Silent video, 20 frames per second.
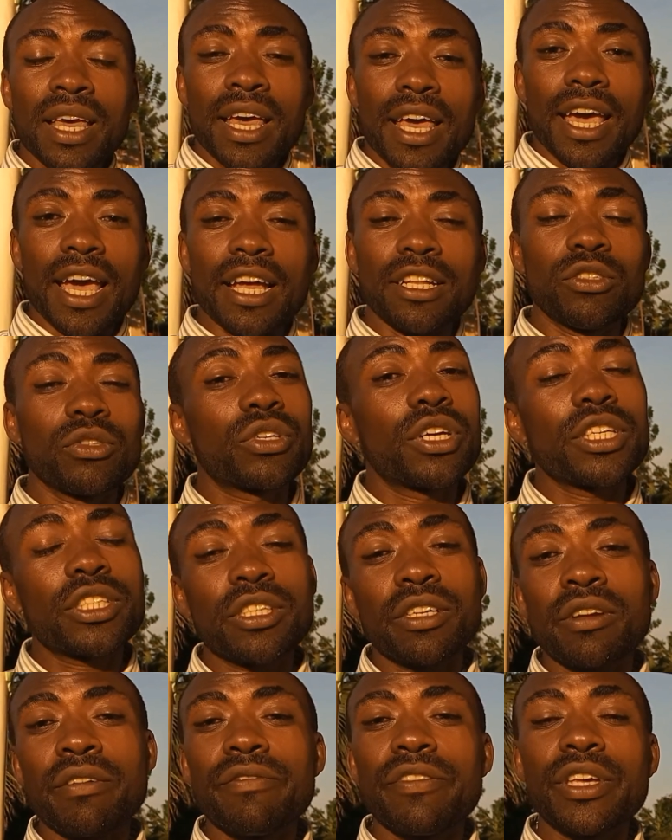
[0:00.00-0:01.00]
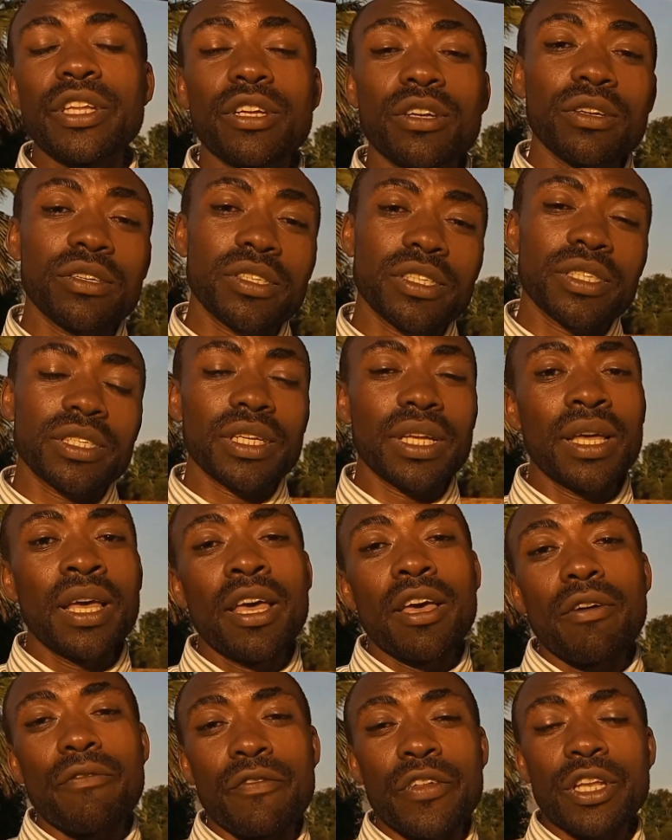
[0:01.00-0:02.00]
educational videos,
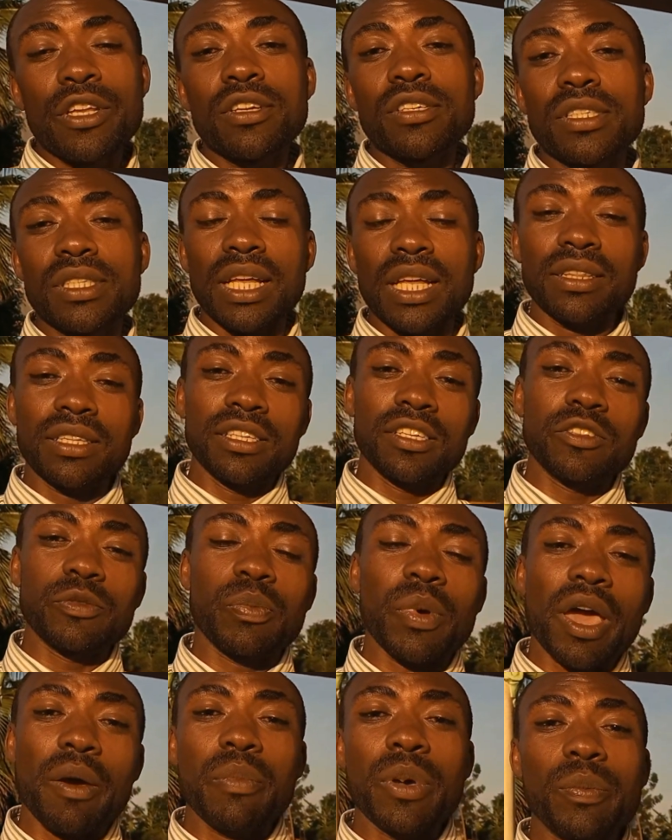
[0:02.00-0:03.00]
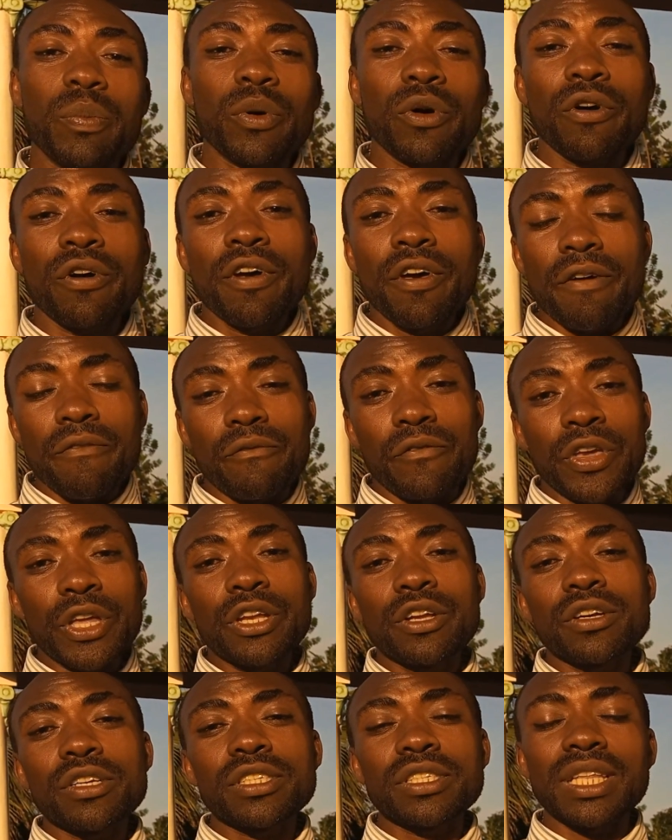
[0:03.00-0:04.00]
videos that inspire people,
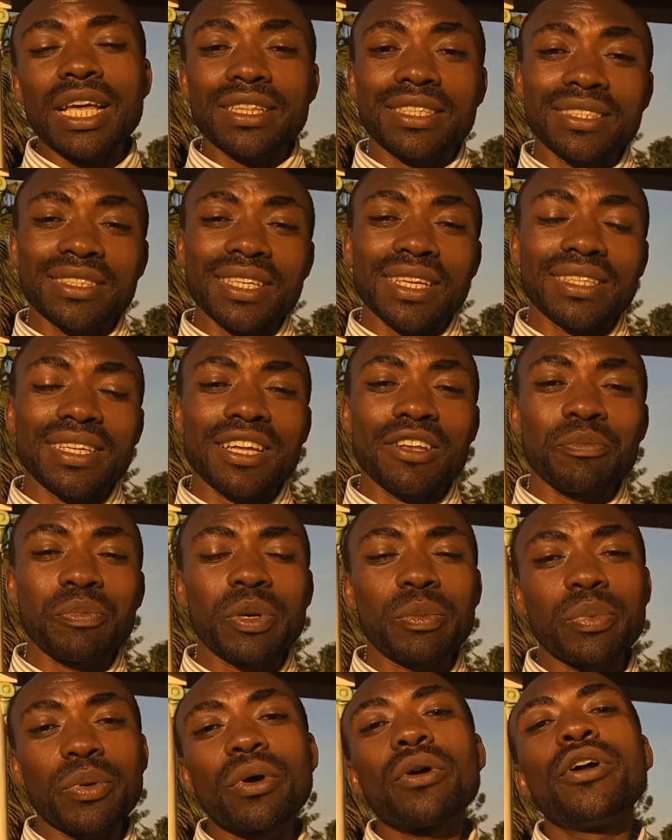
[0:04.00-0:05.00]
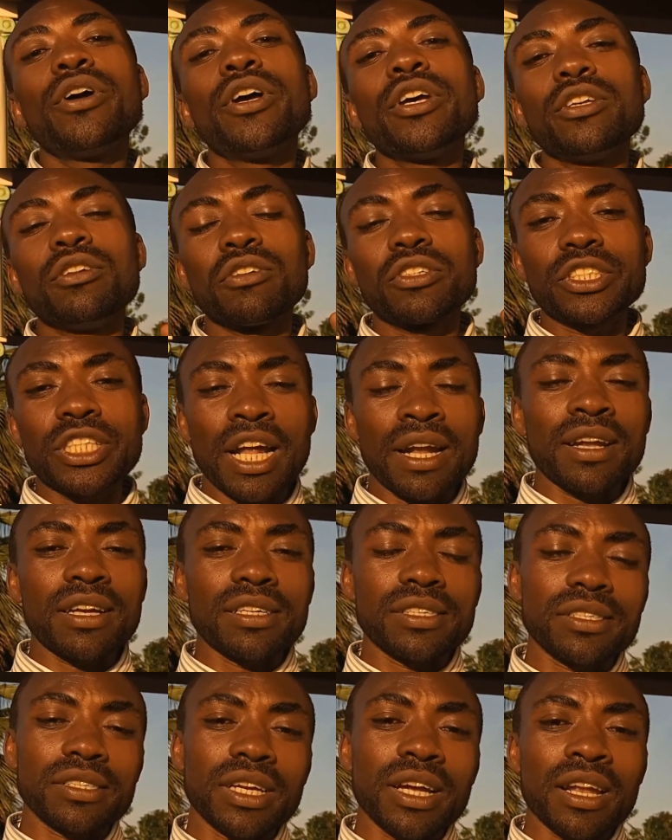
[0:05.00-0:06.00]
videos that entertain people, your channel
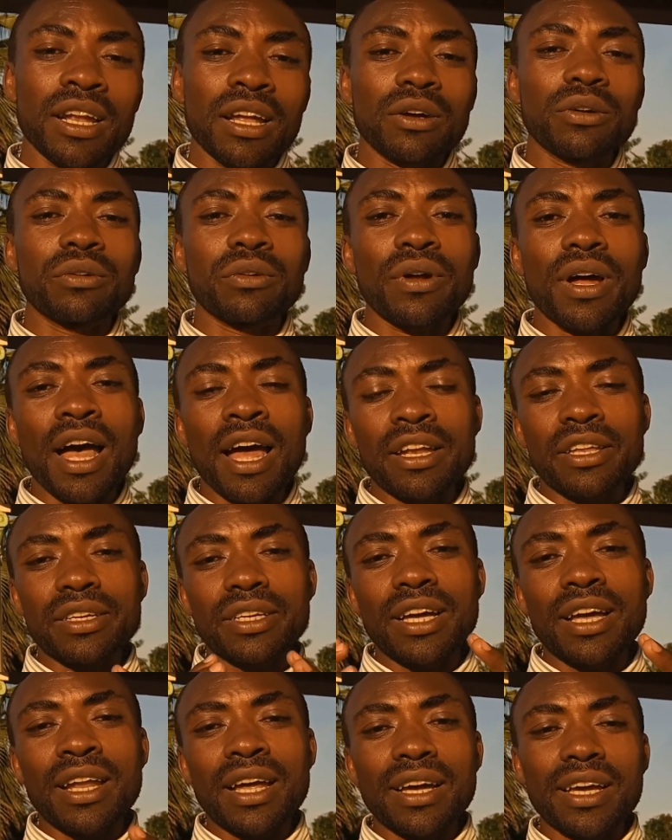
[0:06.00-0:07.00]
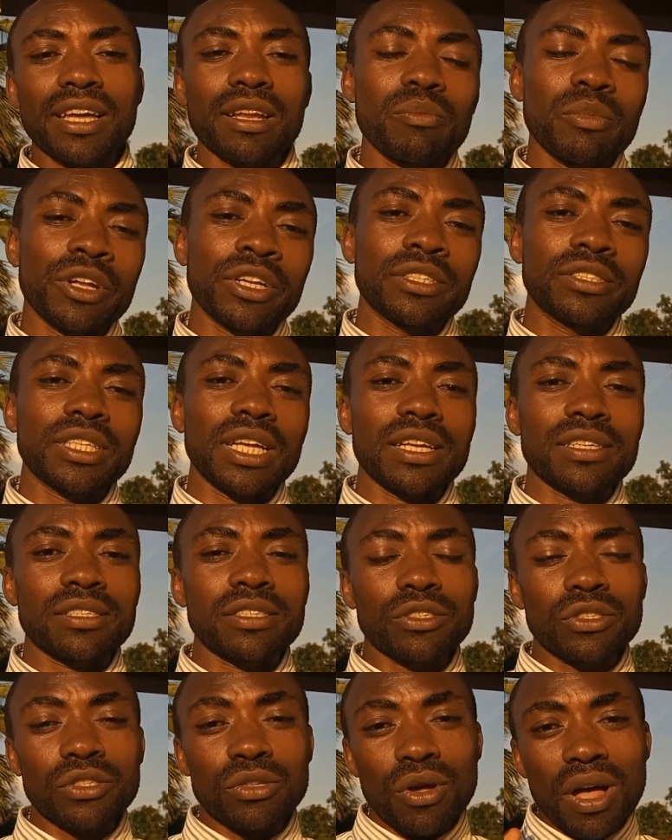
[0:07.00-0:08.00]
is gonna grow and you're gonna get monetized.
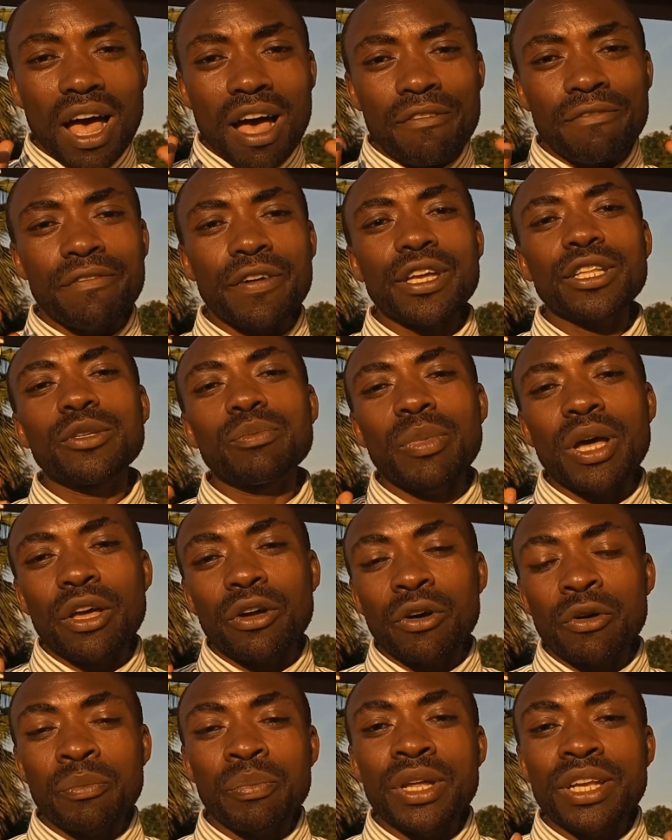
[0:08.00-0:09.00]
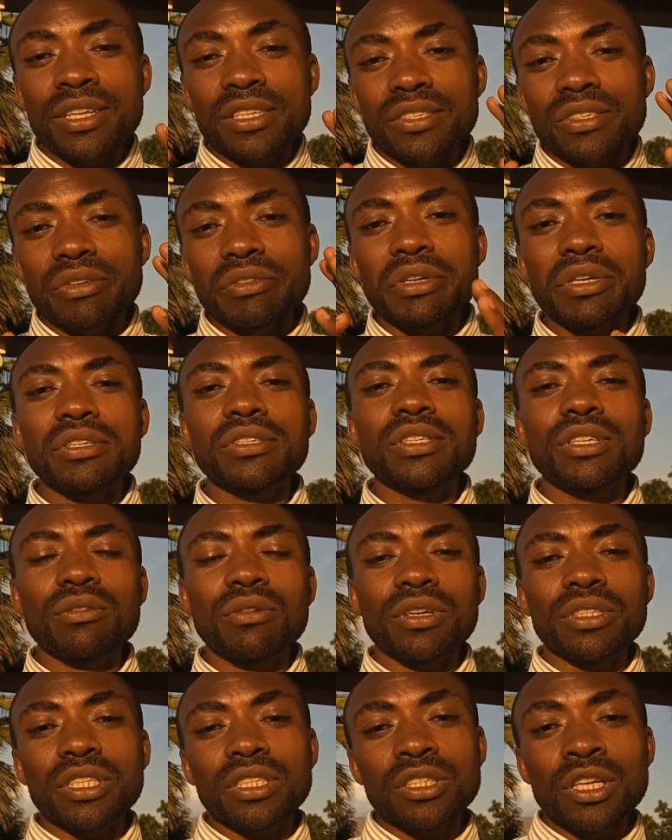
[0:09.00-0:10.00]
So avoid by all means reuse the
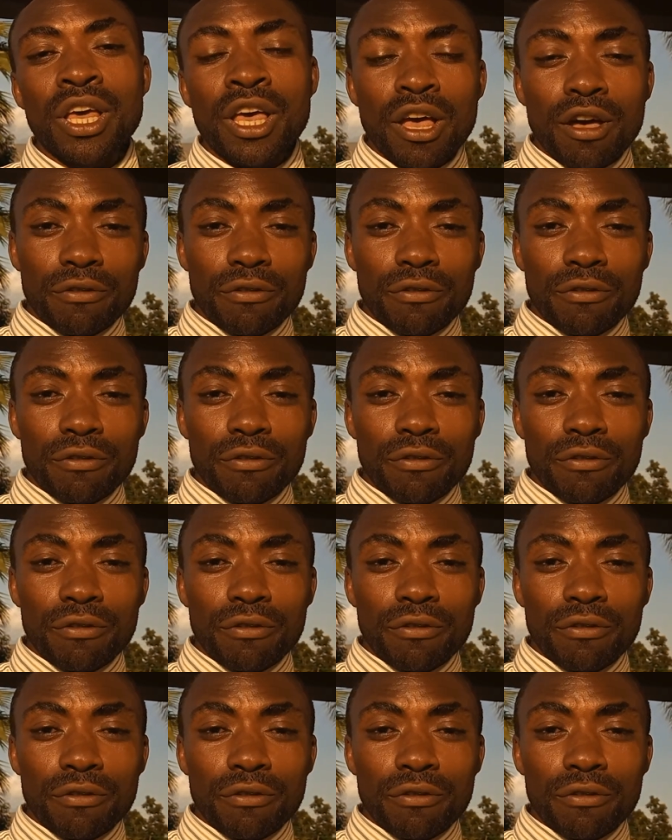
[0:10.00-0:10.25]
content.